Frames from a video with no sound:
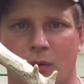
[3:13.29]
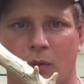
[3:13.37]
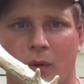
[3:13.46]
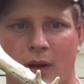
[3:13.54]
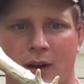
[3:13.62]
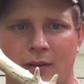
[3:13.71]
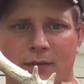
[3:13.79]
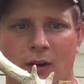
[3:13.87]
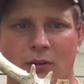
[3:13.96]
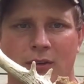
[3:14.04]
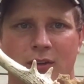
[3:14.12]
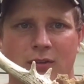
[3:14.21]
when I
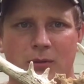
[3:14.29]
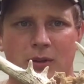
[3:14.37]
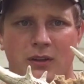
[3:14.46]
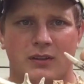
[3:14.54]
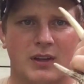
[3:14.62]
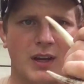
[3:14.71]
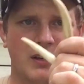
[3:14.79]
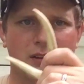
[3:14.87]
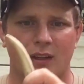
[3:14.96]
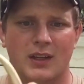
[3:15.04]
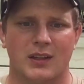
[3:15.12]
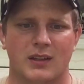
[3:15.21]
found this one
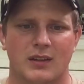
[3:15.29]
exactly.